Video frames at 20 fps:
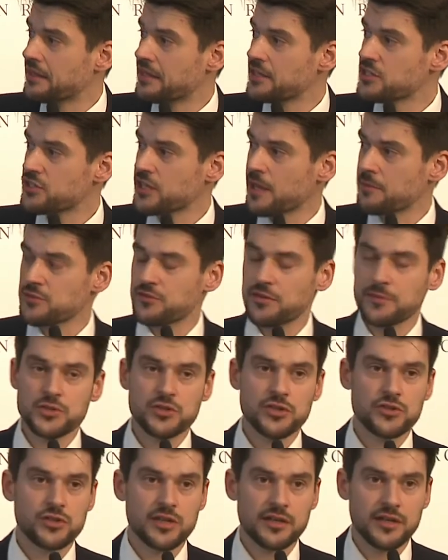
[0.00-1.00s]
it stems from
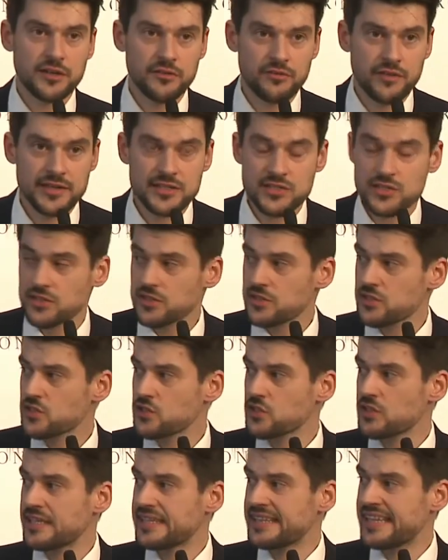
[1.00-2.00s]
social
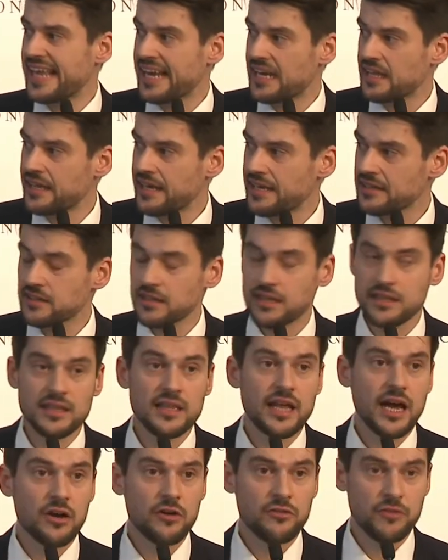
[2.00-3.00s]
grievances, neglect, and
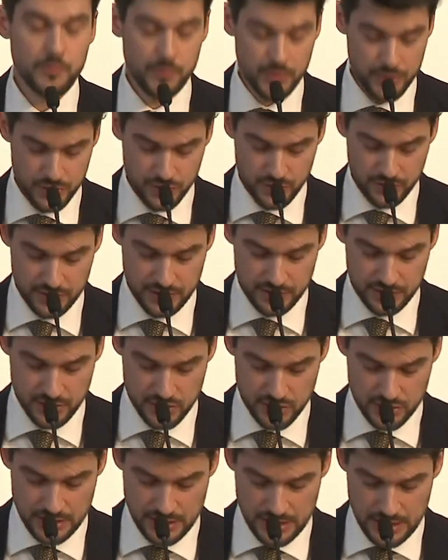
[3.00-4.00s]
lack of
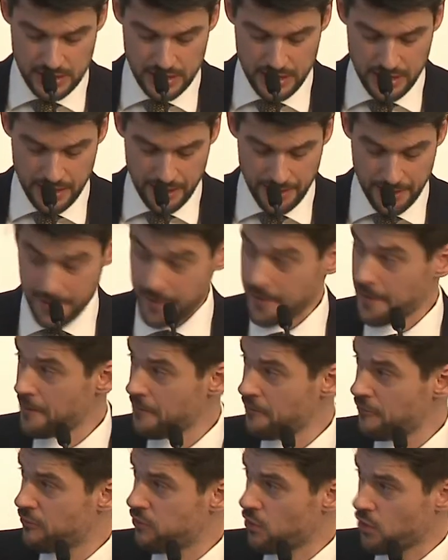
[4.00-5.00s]
opportunities.
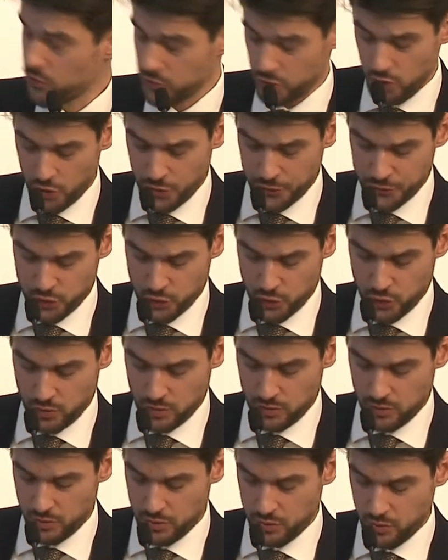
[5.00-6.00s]
For those
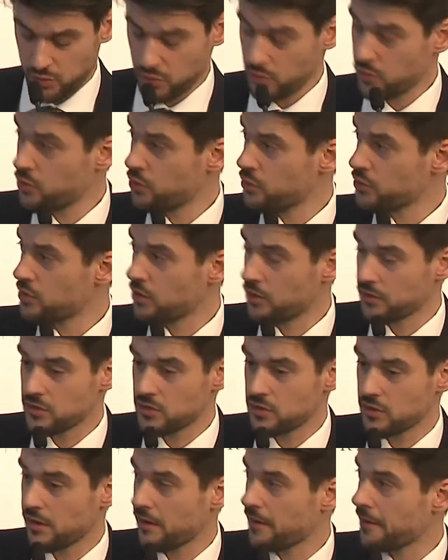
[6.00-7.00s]
who
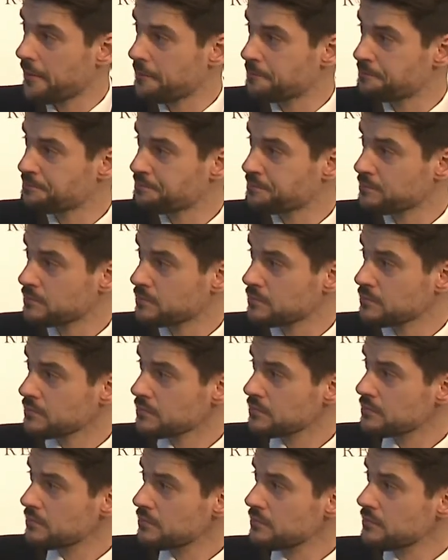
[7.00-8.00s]
don't
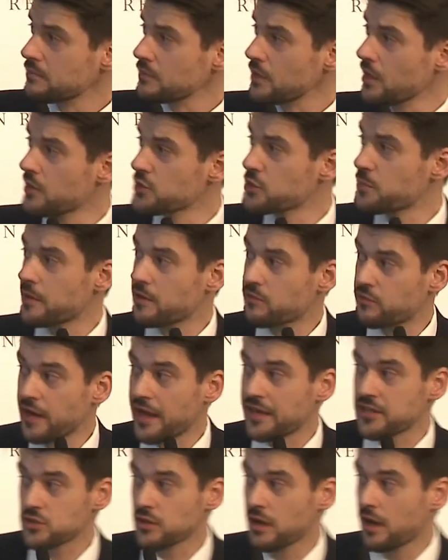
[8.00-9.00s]
speak
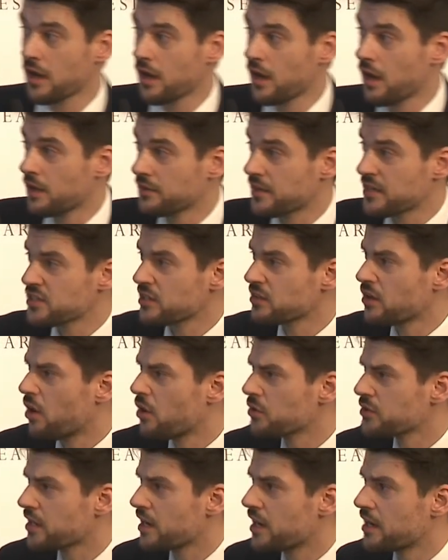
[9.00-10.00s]
French, there's an
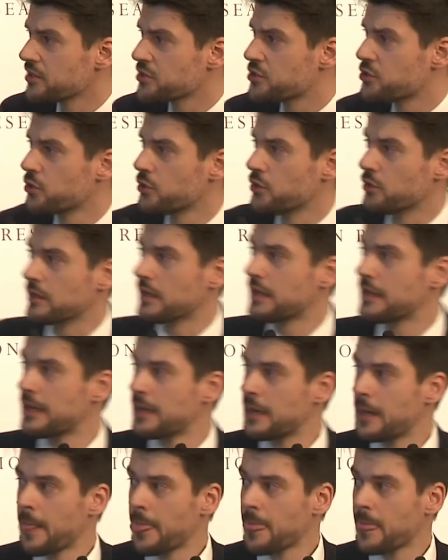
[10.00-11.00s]
old cartoon.
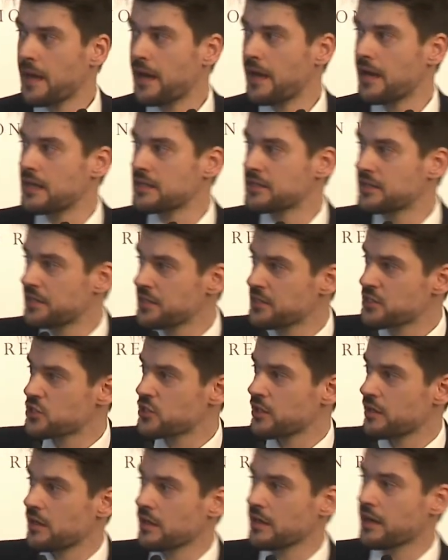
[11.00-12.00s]
This
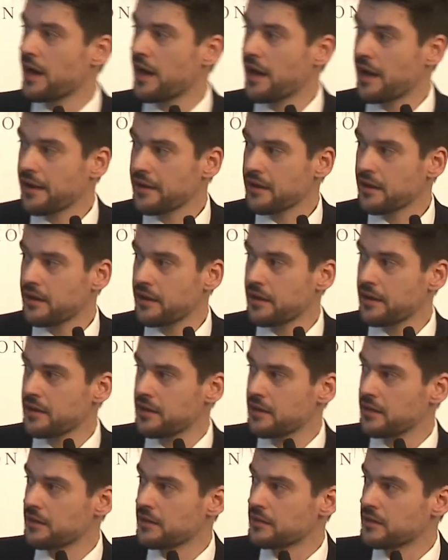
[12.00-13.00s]
guy,
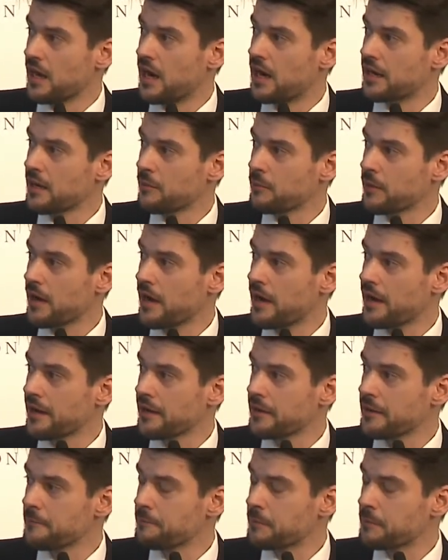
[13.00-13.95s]
an Arab guy,